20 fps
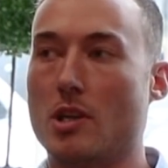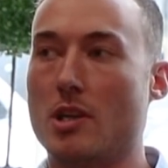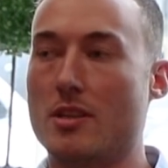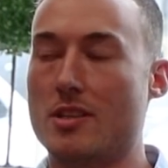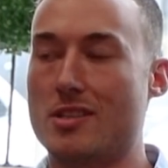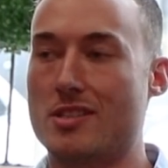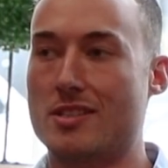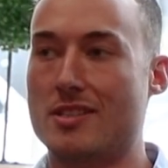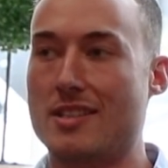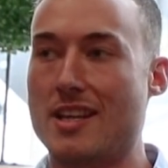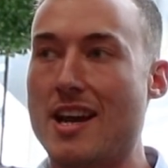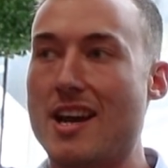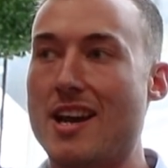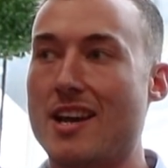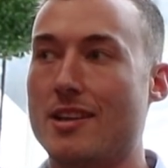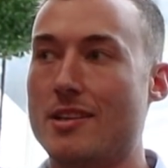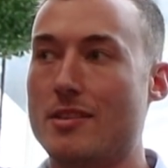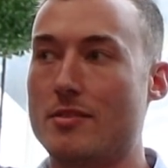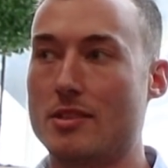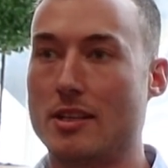at the
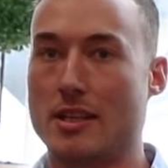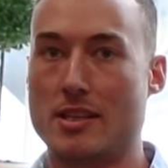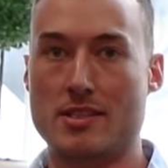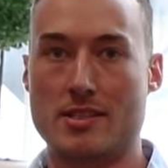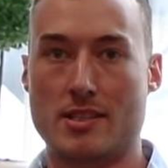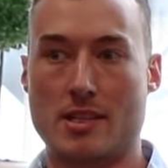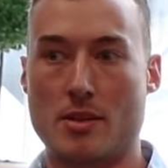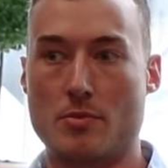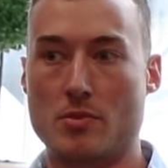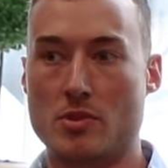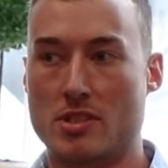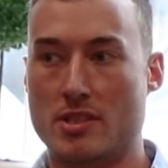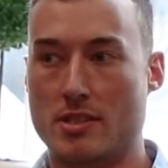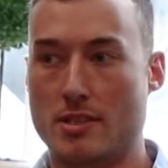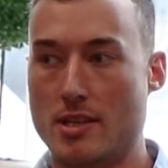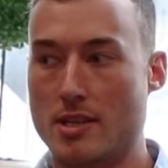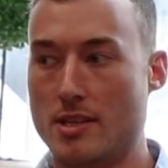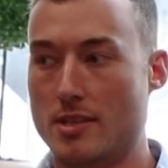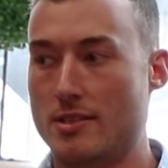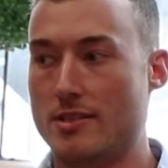start, like you say, it was
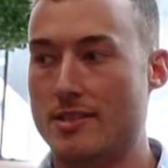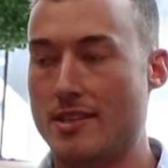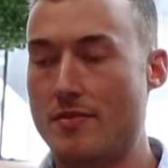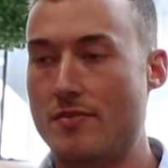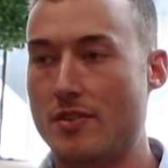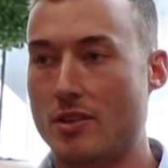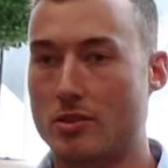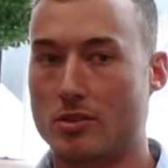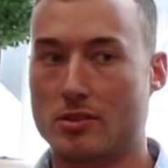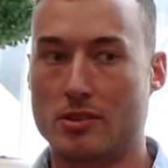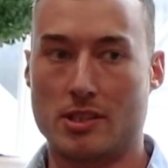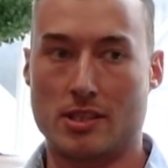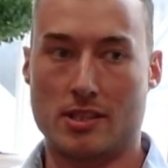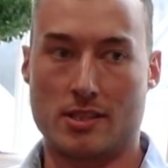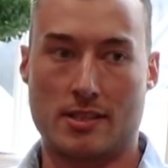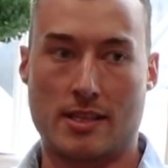difficult at the